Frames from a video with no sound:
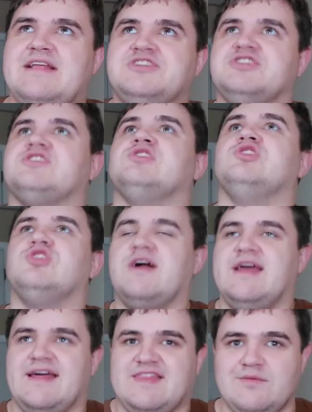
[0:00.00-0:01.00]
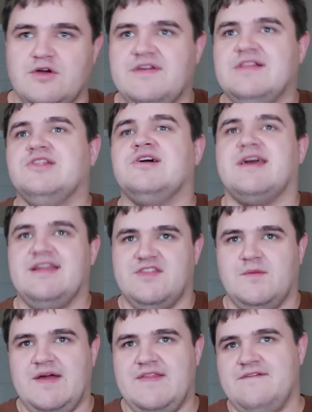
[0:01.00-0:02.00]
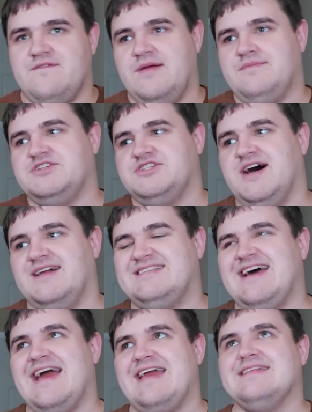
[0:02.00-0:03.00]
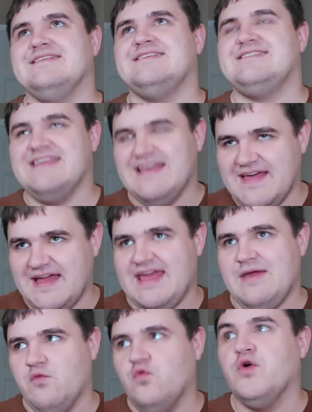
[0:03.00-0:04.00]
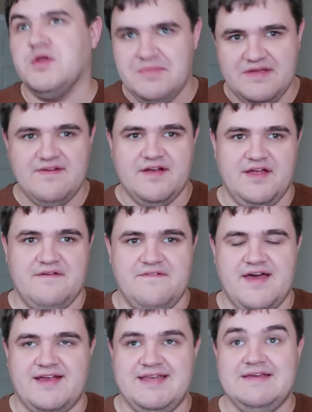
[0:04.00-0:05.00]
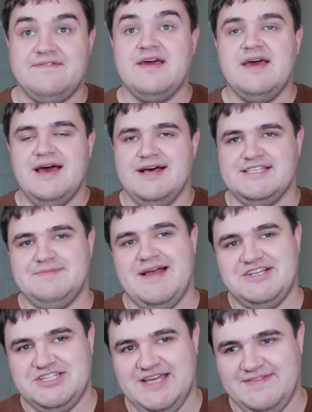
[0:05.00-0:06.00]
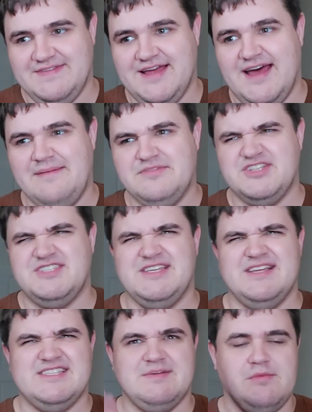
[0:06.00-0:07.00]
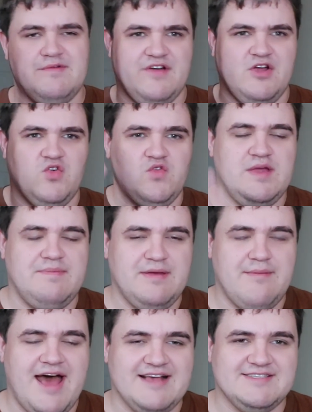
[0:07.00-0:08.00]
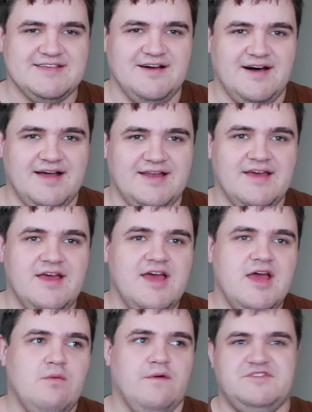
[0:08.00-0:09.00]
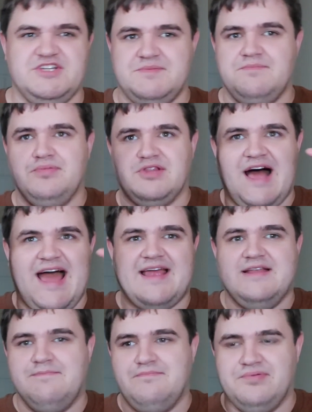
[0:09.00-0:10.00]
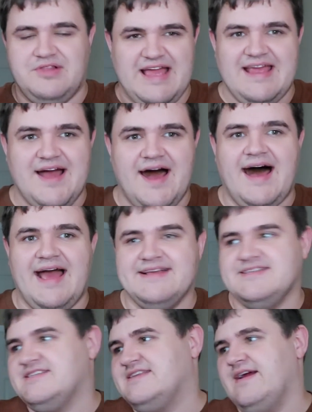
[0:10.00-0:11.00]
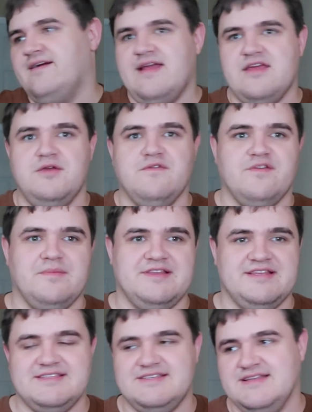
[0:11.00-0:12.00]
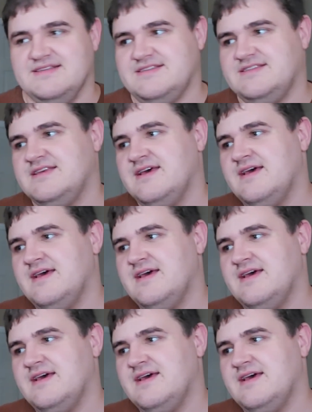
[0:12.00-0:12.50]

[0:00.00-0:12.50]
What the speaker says: just looking at the movie, looking at the way they frame the shots, I can see that it would be very effective, especially at the time. Just seeing someone with a creepy mask on, with just black, blank eyes staring at you from a distance,